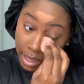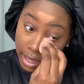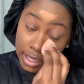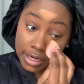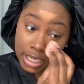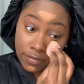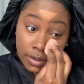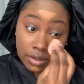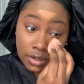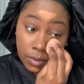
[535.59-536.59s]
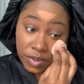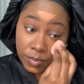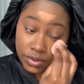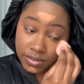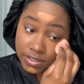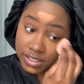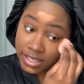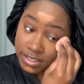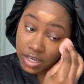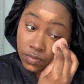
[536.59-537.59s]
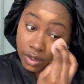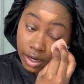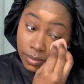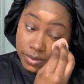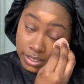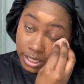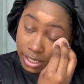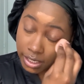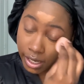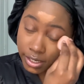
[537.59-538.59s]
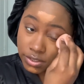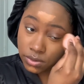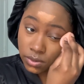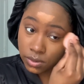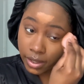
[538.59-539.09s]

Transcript: And even, you know, people used to say stuff when I was in high school,